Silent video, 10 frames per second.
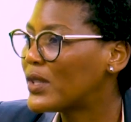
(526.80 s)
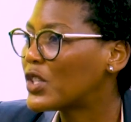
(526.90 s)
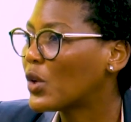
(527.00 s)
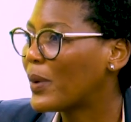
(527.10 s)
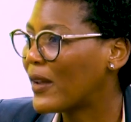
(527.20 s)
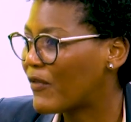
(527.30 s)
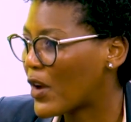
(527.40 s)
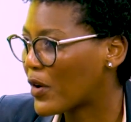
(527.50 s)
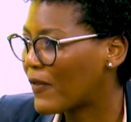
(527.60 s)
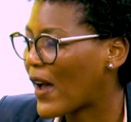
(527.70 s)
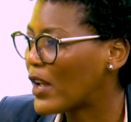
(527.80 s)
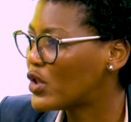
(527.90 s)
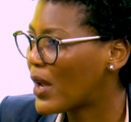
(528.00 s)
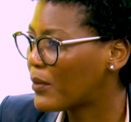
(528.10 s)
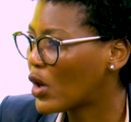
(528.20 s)
were still being verified,
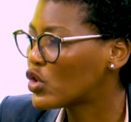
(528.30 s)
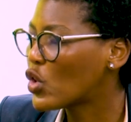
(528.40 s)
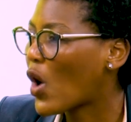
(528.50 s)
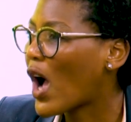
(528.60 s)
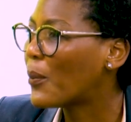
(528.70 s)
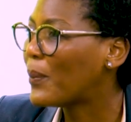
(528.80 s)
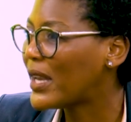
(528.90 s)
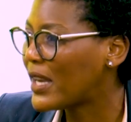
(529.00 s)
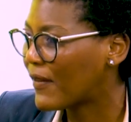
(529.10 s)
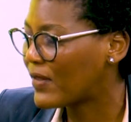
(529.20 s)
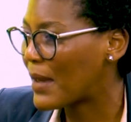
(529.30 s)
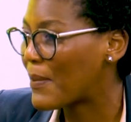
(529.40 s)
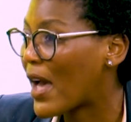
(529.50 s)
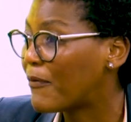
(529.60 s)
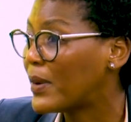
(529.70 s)
so I'm not sure how many of
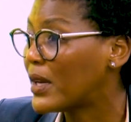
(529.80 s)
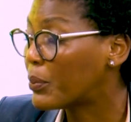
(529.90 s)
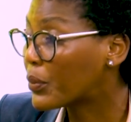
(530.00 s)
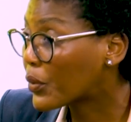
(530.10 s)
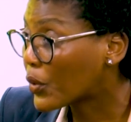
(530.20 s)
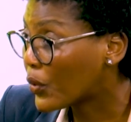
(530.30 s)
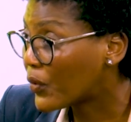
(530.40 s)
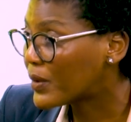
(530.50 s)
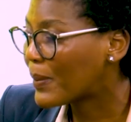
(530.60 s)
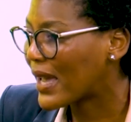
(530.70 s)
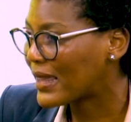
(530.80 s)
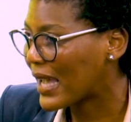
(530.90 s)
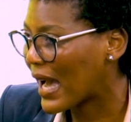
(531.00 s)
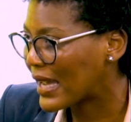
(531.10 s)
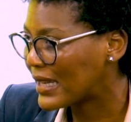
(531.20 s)
them have been approved by
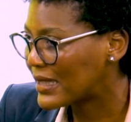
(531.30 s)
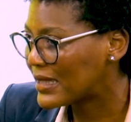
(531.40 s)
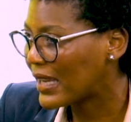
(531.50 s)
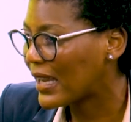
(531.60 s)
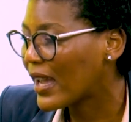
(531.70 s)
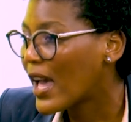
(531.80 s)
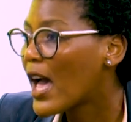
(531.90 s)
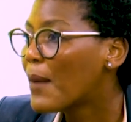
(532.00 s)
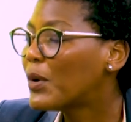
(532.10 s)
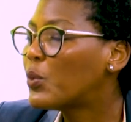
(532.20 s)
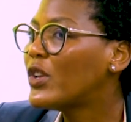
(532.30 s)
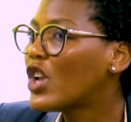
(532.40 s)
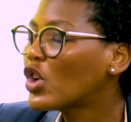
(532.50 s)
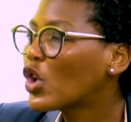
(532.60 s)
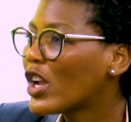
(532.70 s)
the IEC. But we're
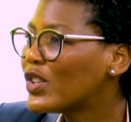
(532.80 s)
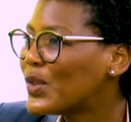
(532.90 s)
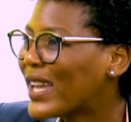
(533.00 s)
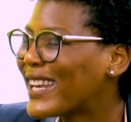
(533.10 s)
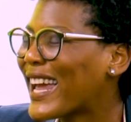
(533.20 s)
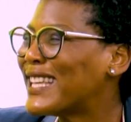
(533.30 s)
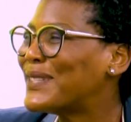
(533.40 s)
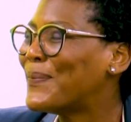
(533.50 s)
not going to get as